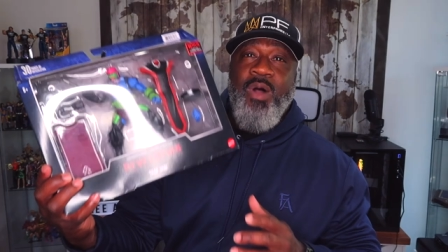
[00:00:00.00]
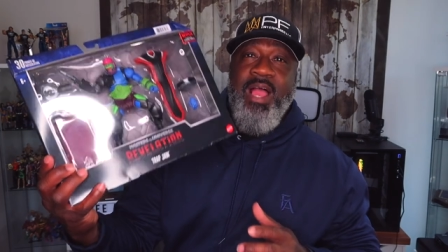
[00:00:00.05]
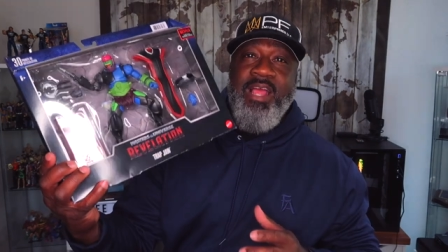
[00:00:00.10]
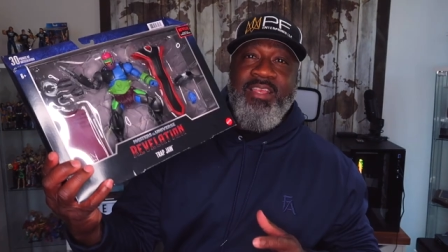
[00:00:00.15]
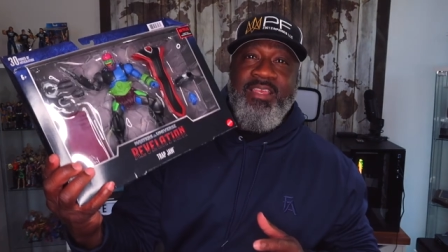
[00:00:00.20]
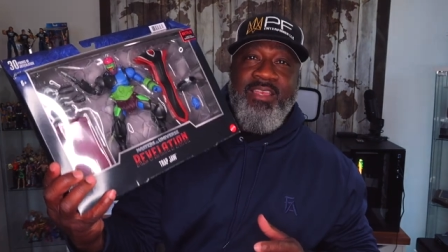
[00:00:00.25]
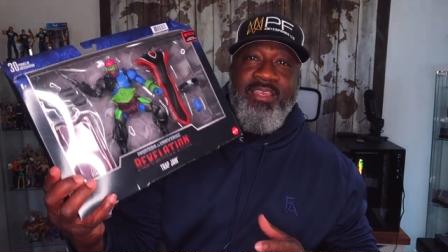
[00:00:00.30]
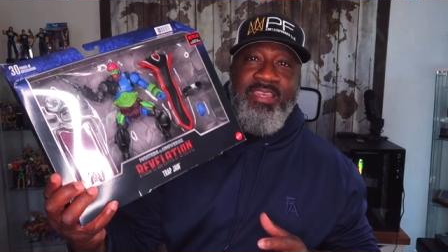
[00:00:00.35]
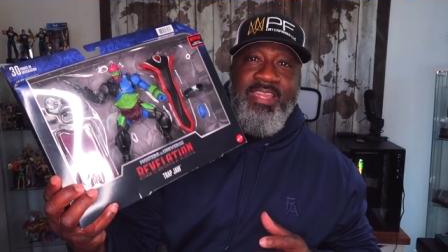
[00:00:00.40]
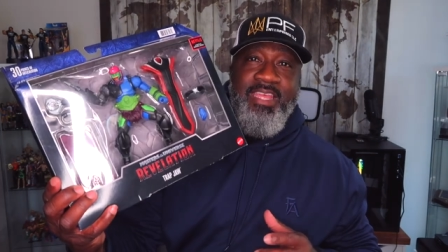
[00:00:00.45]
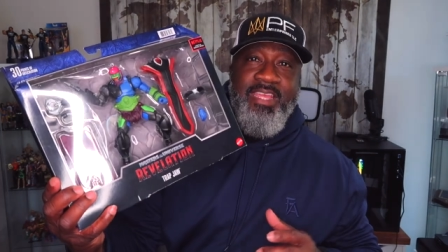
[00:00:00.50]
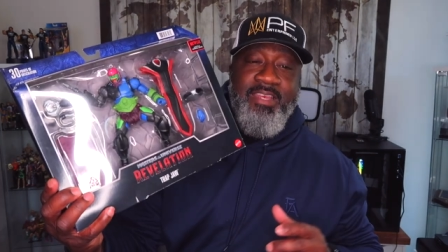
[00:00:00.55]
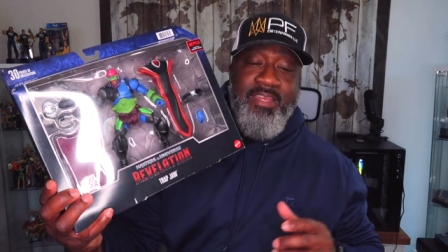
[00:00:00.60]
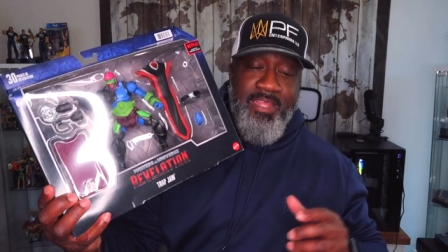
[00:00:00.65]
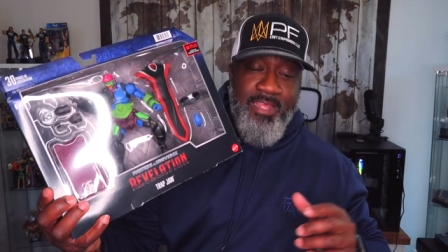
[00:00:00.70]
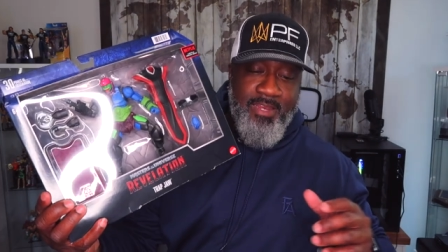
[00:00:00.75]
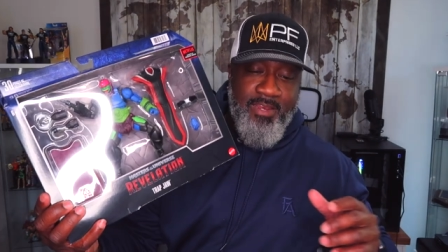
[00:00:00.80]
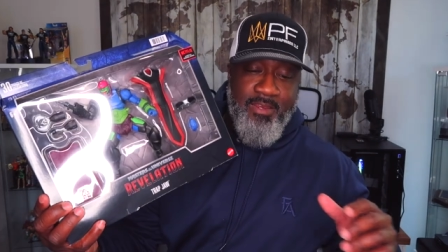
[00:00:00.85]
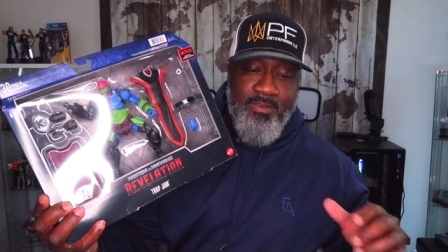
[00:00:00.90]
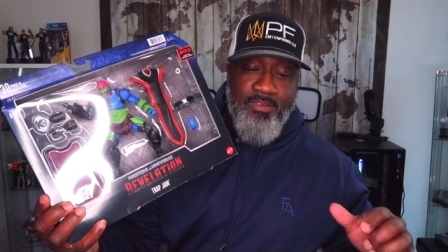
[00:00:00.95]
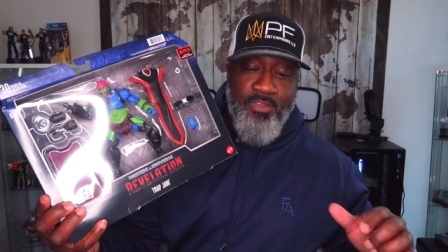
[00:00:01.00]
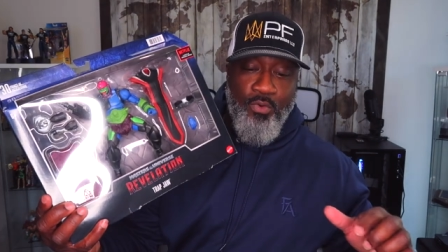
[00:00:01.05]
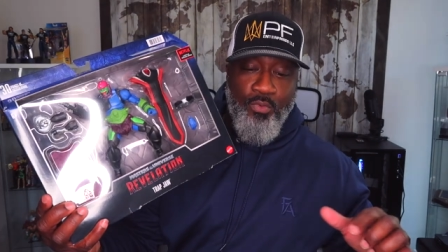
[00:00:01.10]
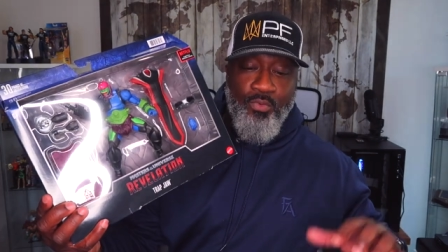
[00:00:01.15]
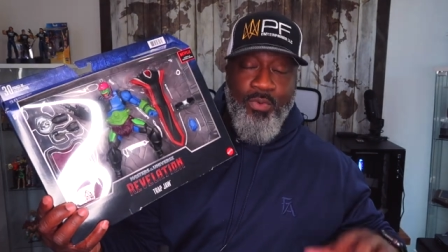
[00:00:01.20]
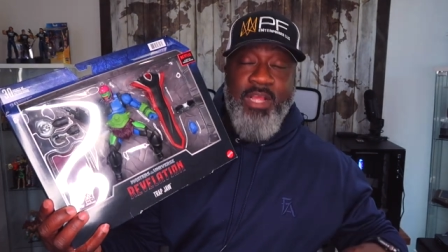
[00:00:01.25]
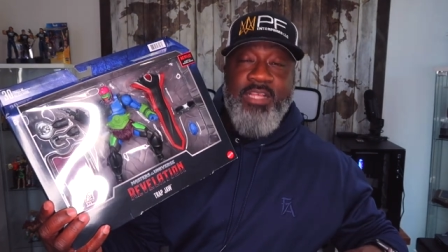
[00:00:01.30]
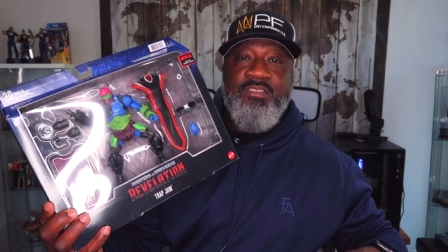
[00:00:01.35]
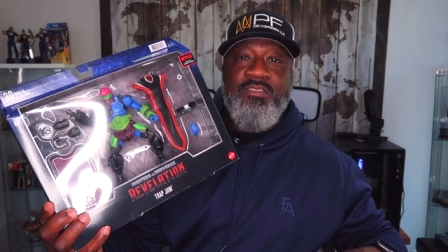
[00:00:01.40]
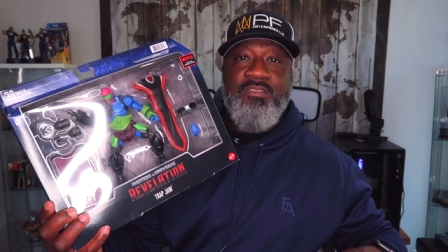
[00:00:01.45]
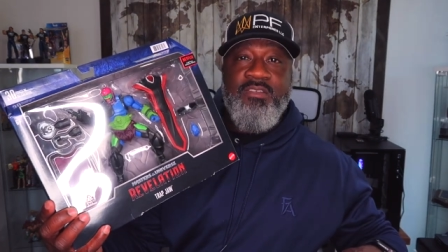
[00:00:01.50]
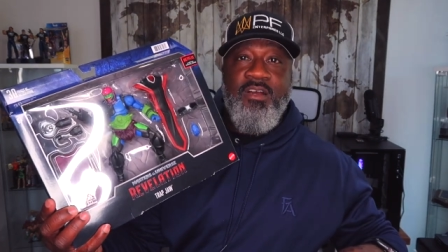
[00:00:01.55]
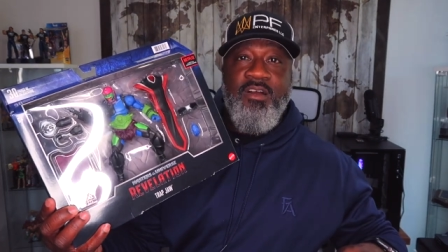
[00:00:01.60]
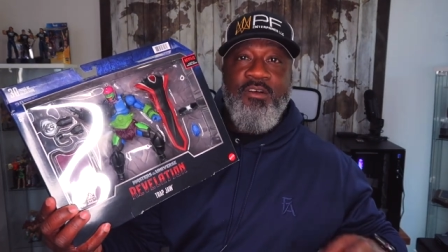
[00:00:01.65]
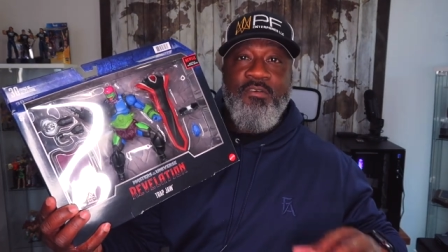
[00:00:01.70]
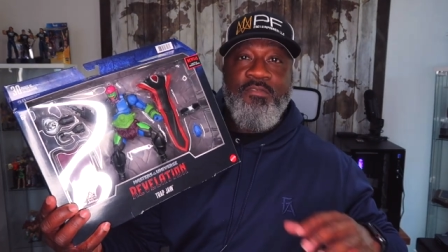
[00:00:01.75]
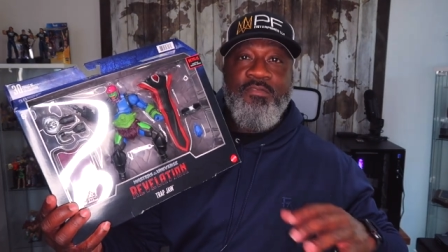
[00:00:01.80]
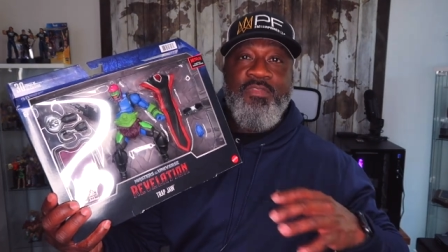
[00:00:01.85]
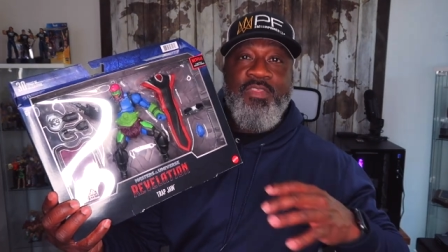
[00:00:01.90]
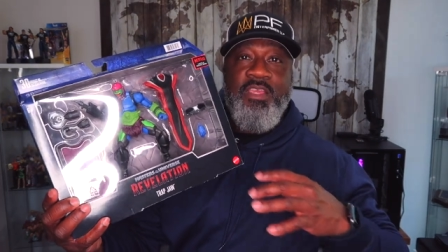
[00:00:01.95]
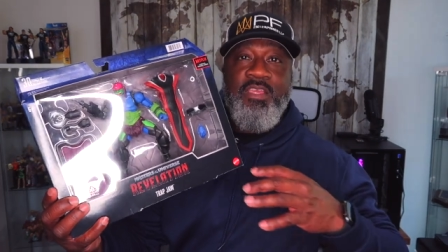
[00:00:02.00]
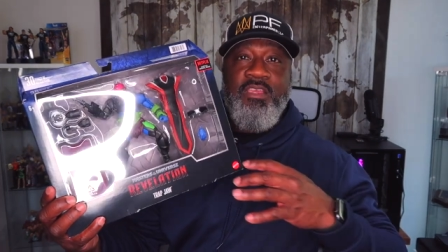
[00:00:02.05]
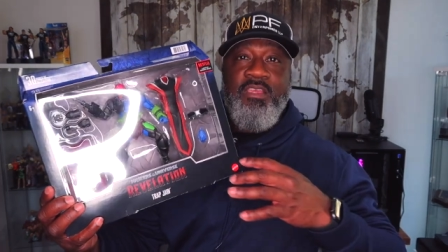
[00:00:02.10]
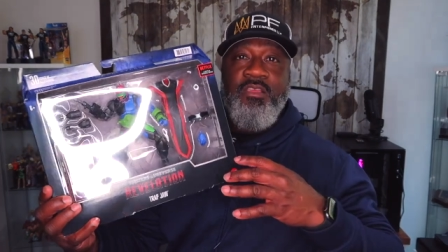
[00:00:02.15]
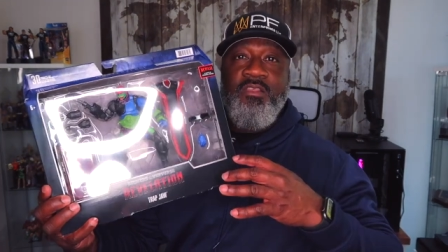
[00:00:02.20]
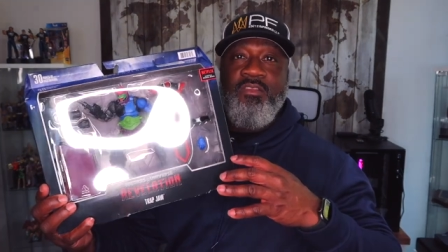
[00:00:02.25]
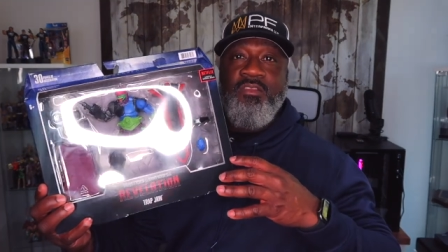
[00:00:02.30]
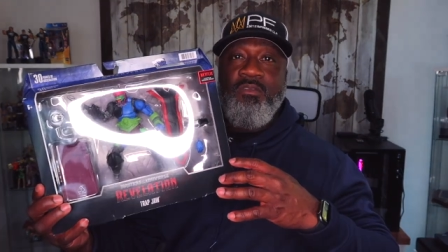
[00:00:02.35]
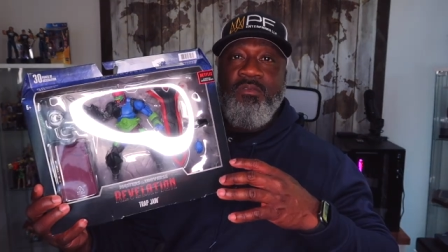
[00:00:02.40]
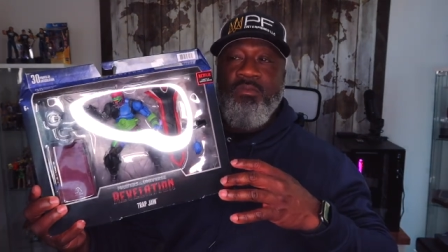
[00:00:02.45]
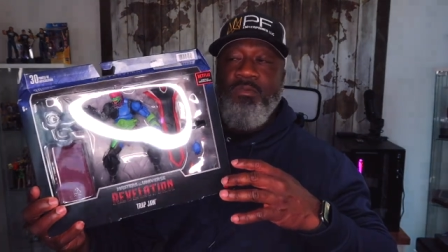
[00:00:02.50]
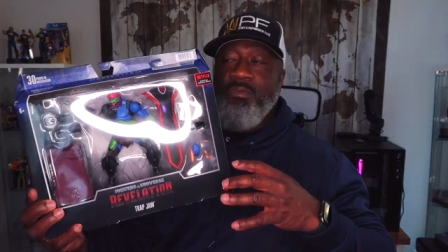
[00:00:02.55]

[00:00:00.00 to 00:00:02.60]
I did get the rest of the